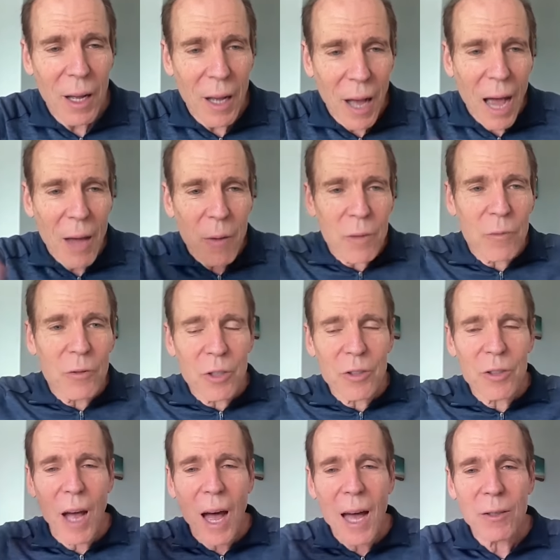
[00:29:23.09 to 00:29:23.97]
I would have
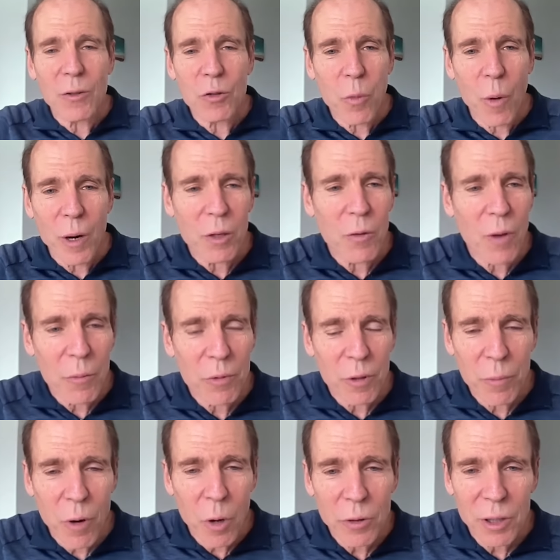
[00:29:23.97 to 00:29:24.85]
just gotten 20 grams
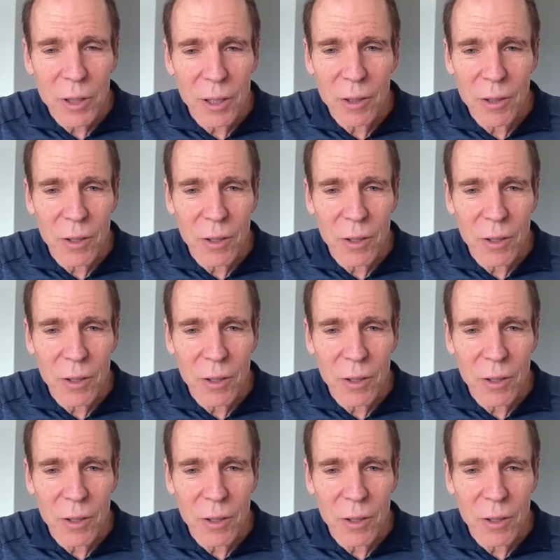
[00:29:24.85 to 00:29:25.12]
of protein into